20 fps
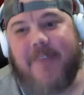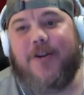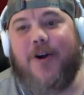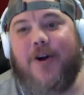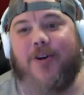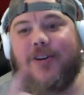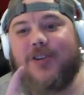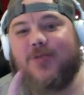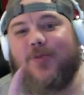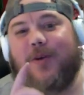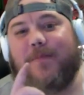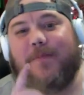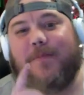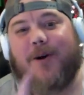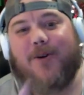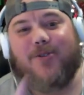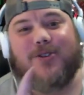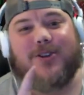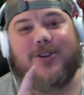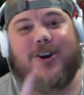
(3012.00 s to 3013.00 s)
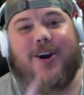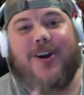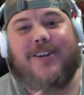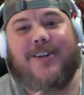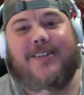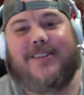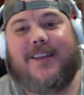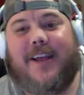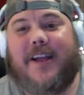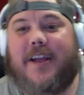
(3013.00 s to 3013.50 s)
noticed with
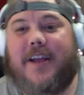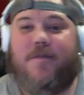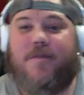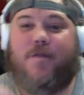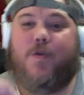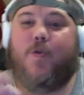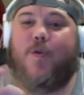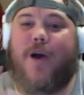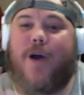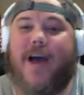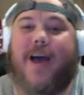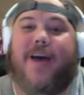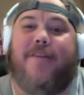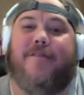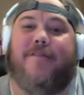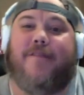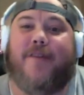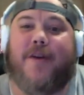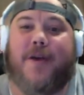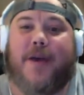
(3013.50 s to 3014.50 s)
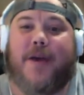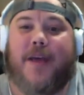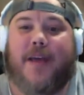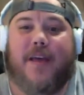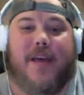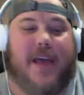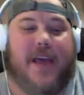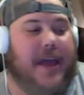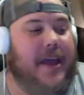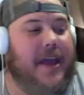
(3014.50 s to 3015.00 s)
postcards, like if you have
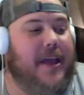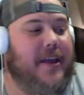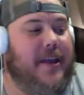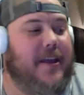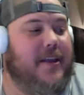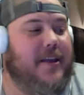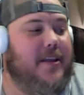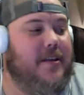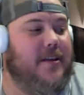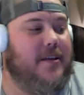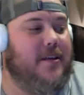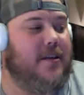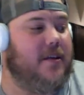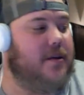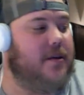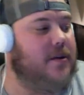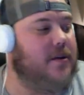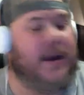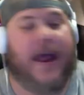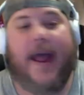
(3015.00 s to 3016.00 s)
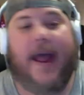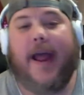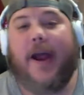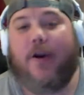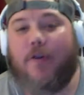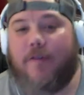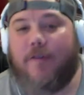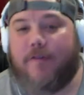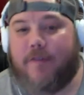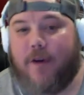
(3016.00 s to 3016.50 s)
a
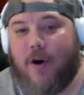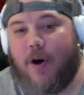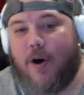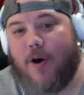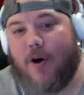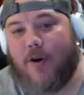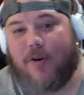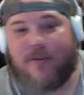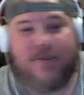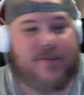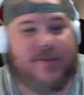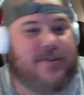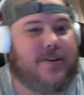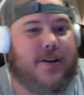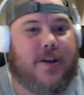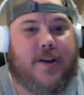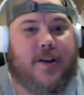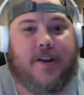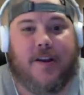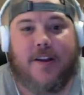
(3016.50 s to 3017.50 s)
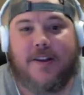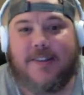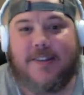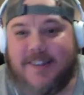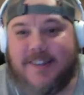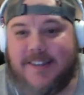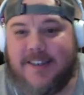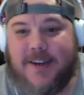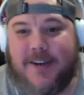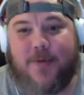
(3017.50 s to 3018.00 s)
Niagara Falls,
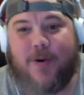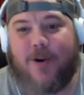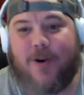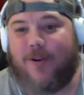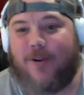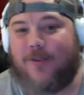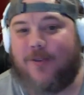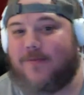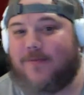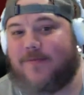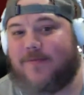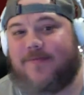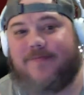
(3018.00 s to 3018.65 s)
Disney World,